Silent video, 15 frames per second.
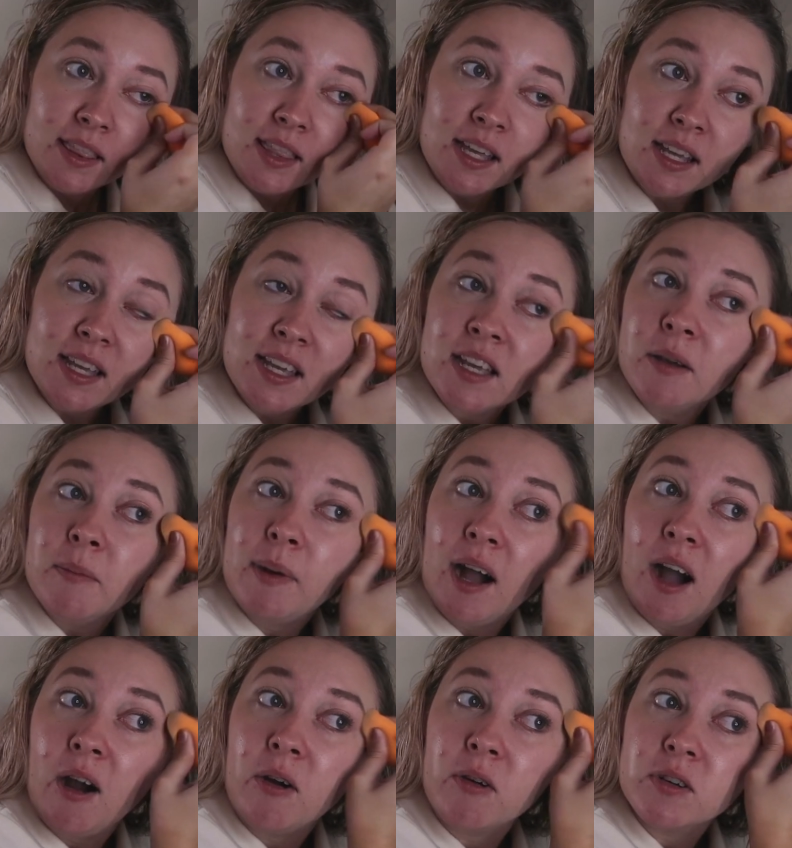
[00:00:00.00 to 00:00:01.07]
thinking
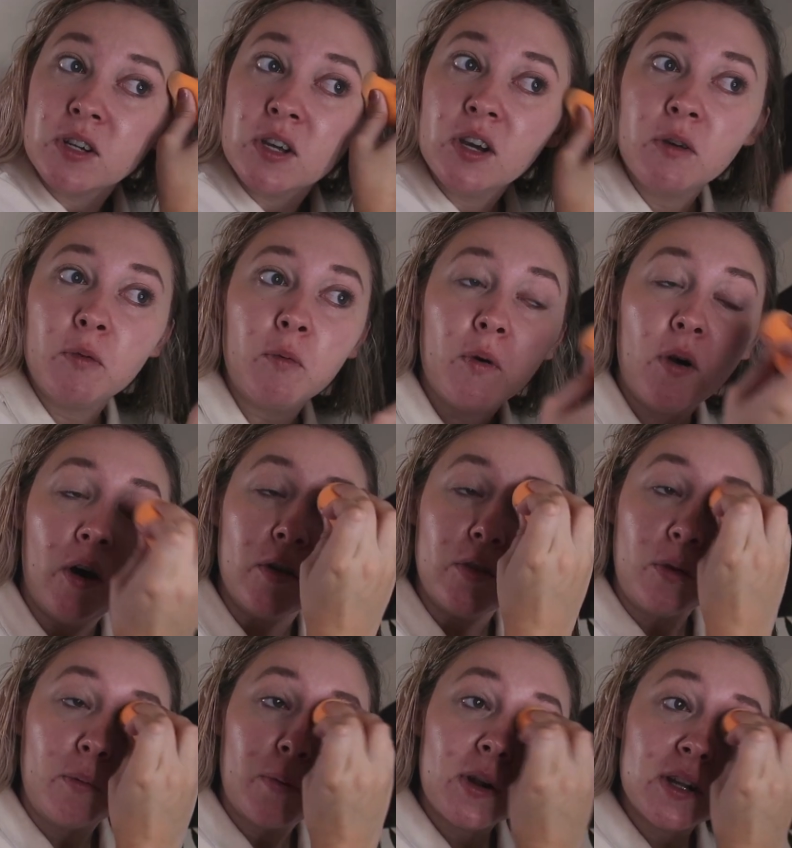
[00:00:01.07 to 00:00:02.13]
about all
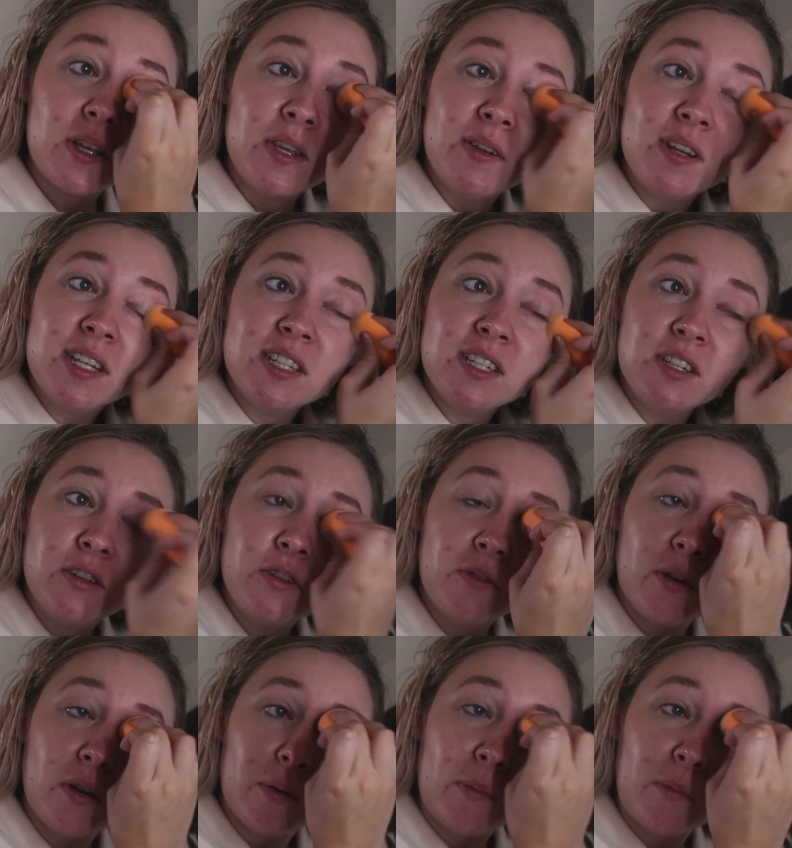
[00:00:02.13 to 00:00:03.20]
the work you need to
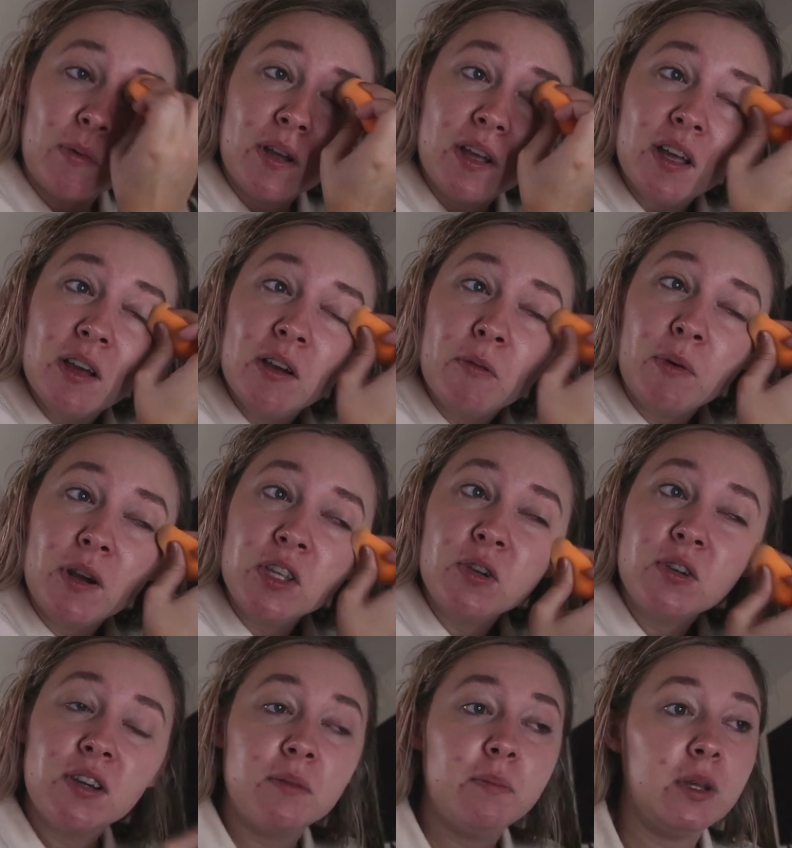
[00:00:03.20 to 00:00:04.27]
do or what
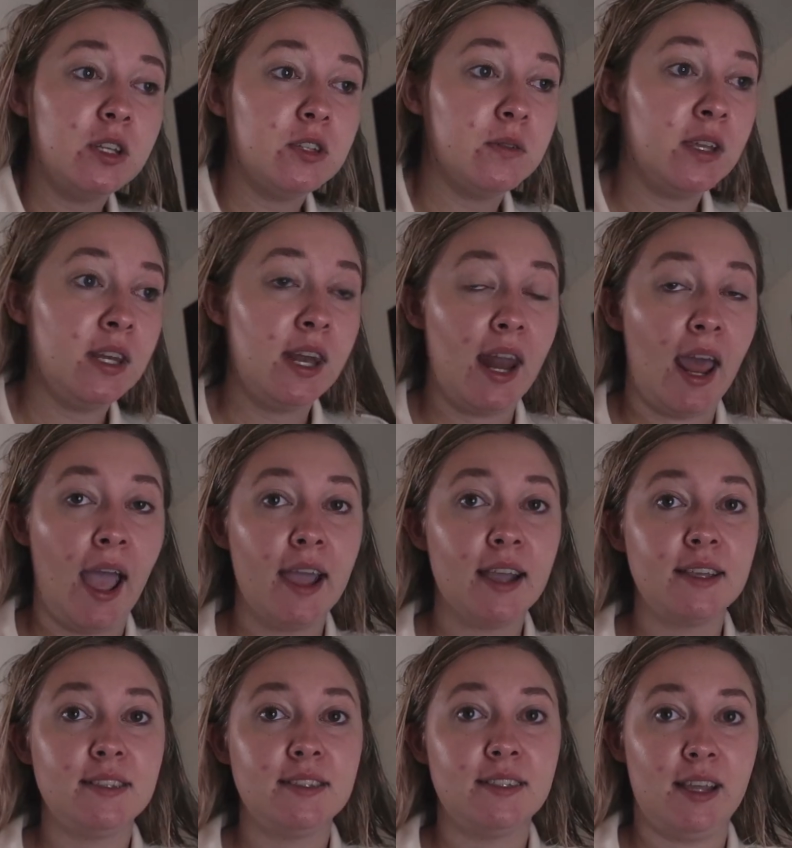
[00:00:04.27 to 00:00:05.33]
you could be doing
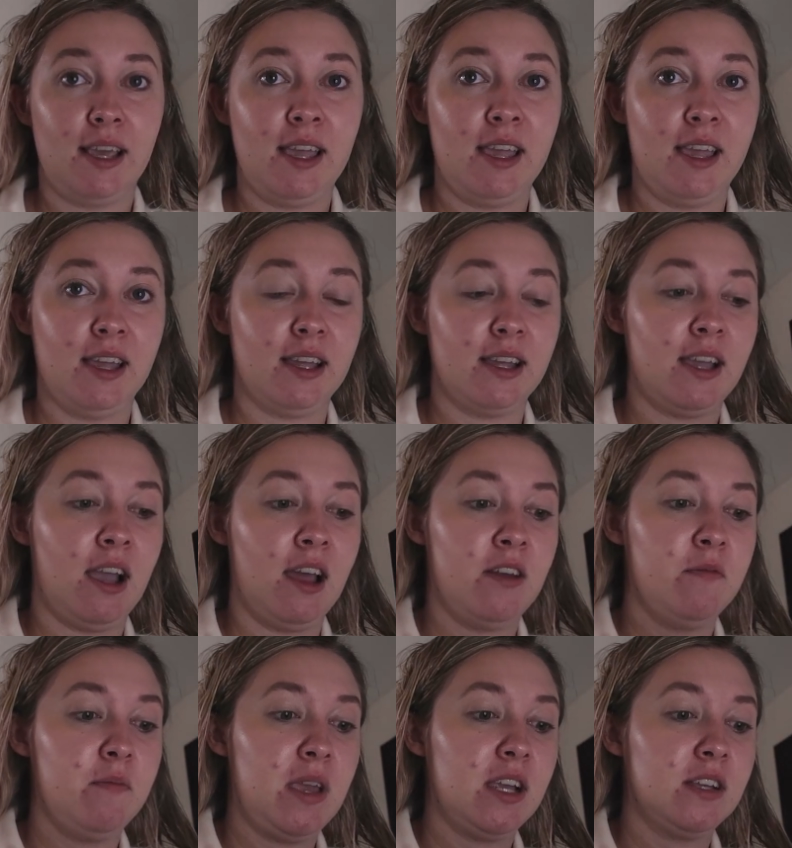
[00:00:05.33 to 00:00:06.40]
next, it
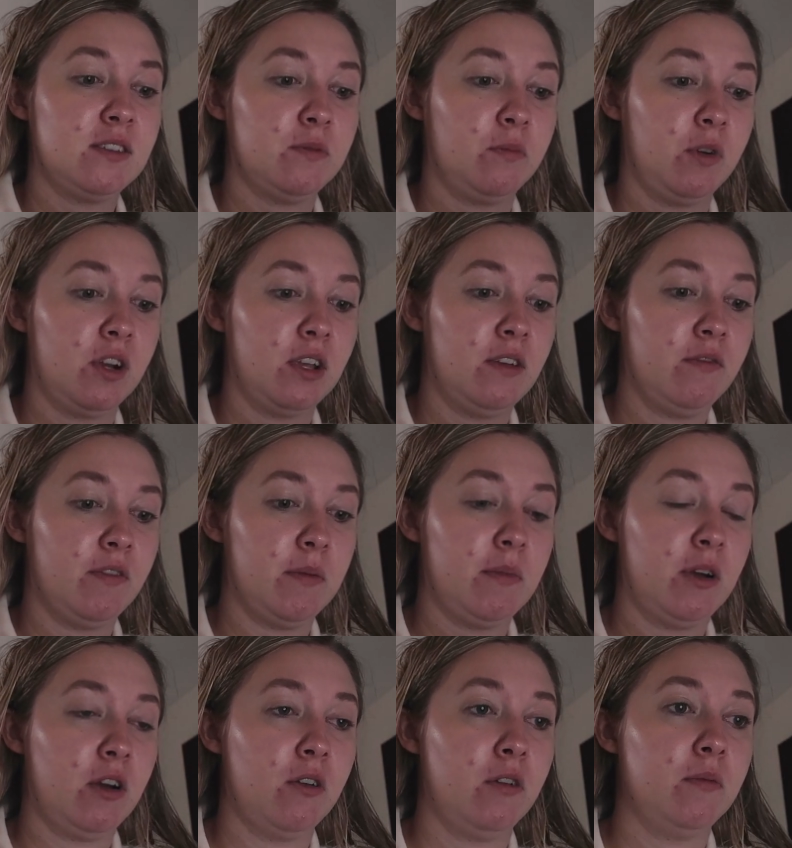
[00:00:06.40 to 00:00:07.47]
kind of makes working from
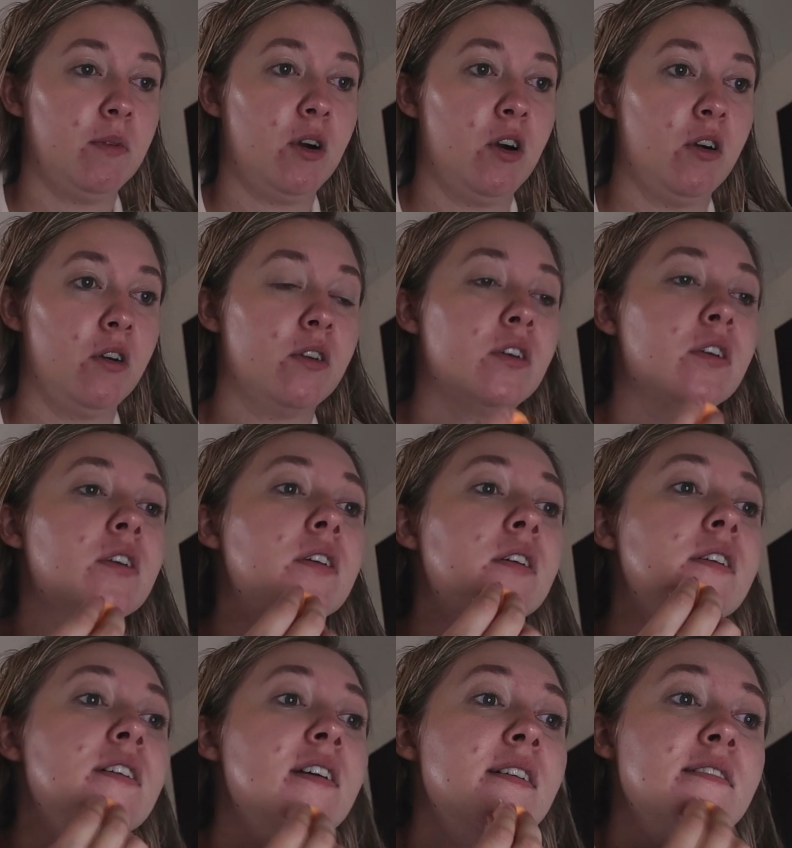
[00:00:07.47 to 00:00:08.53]
home
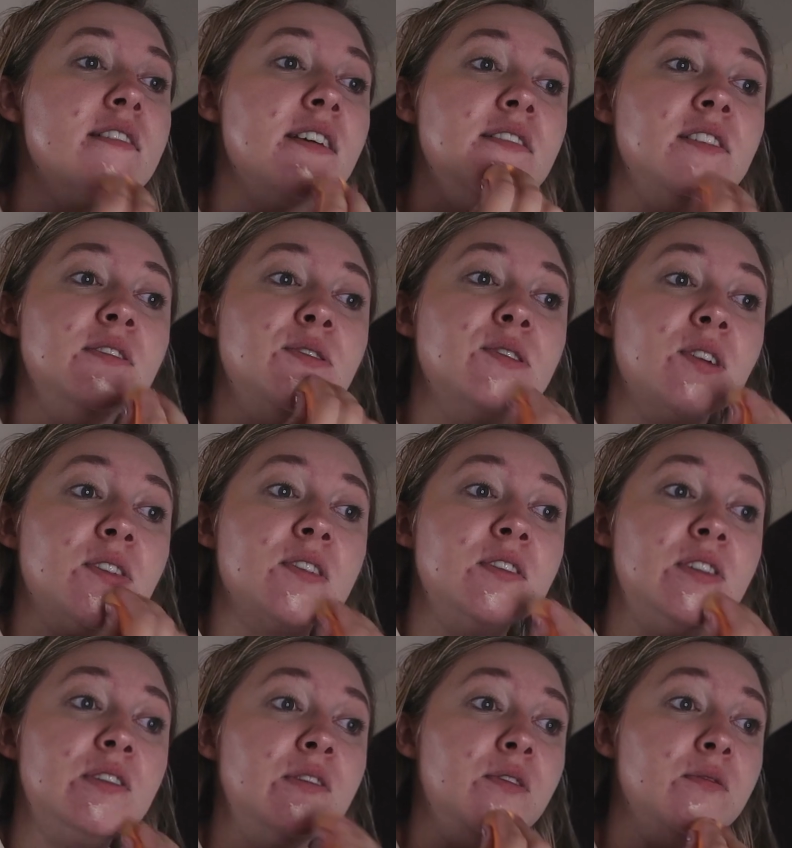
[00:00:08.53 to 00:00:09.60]
harder because you start
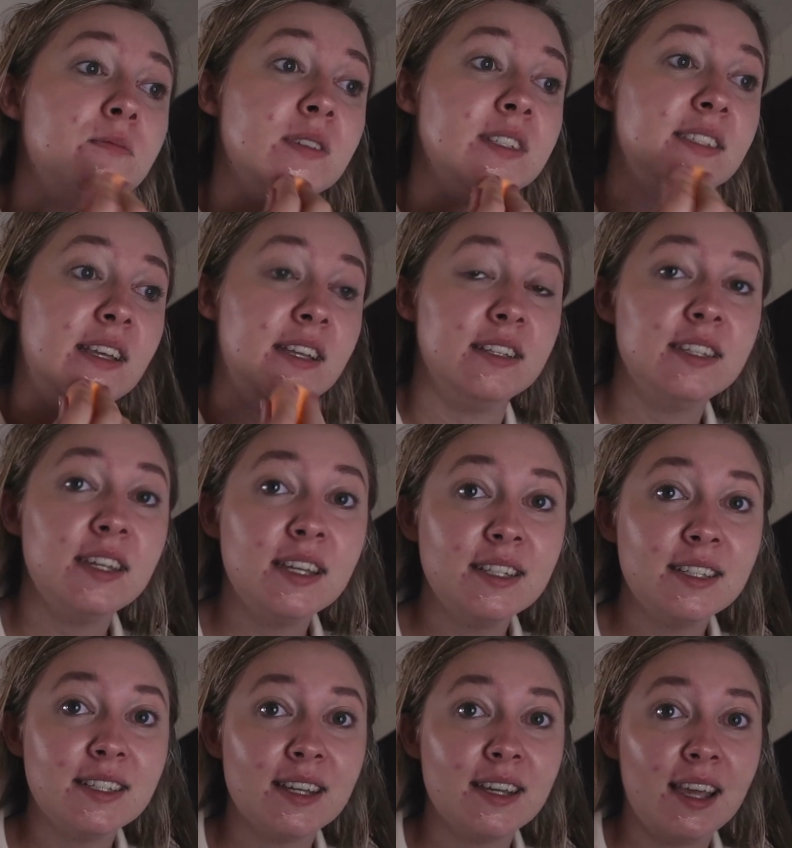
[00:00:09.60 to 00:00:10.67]
to resent
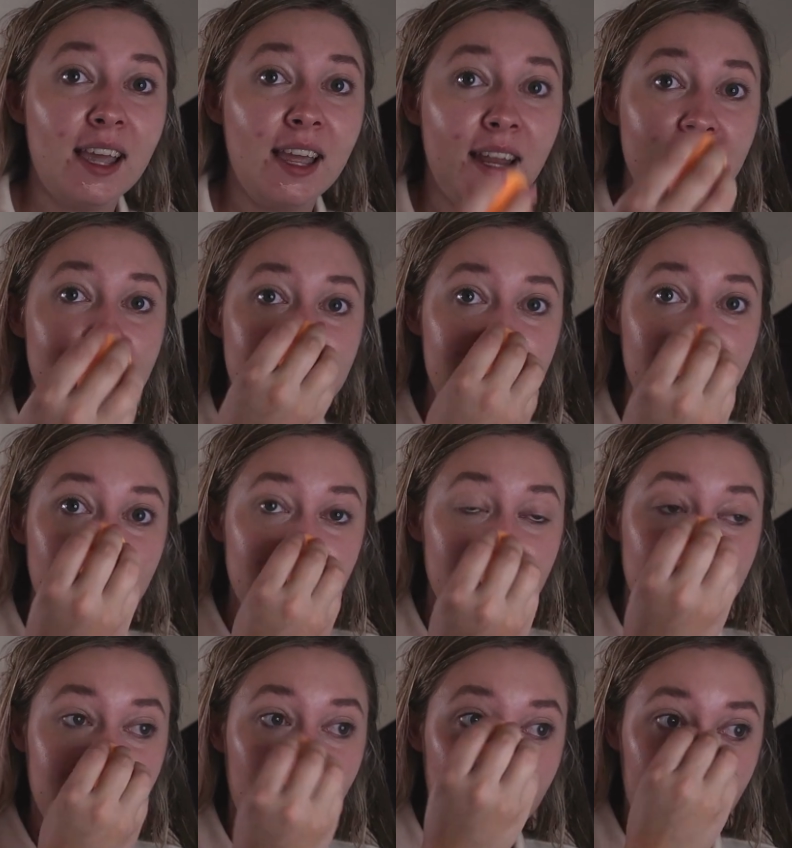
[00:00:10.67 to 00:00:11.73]
it and you
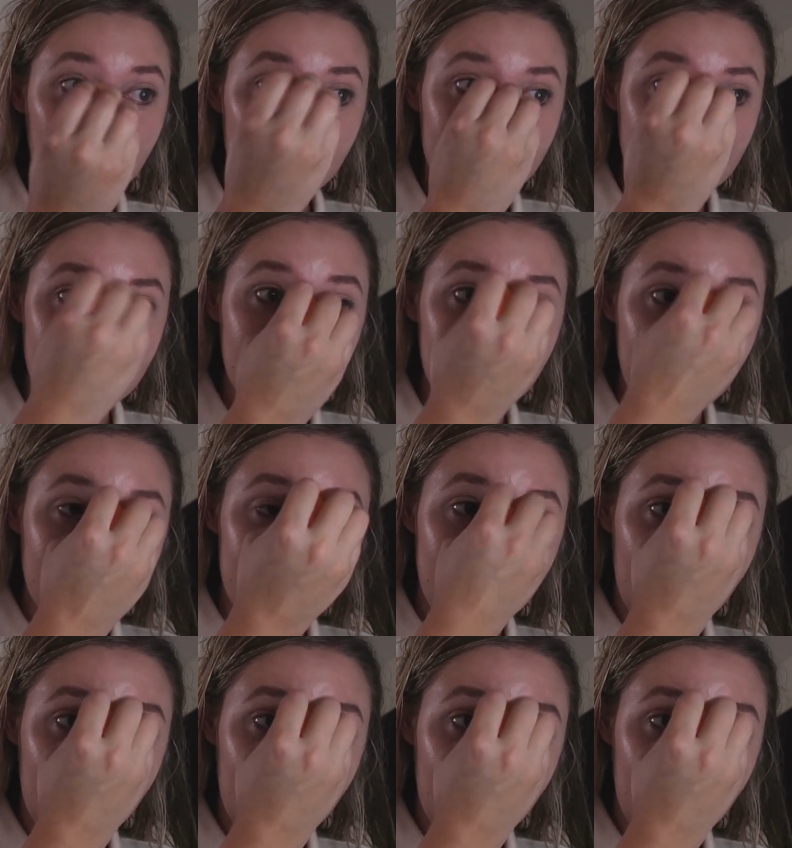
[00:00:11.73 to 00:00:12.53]
just don't want to do it.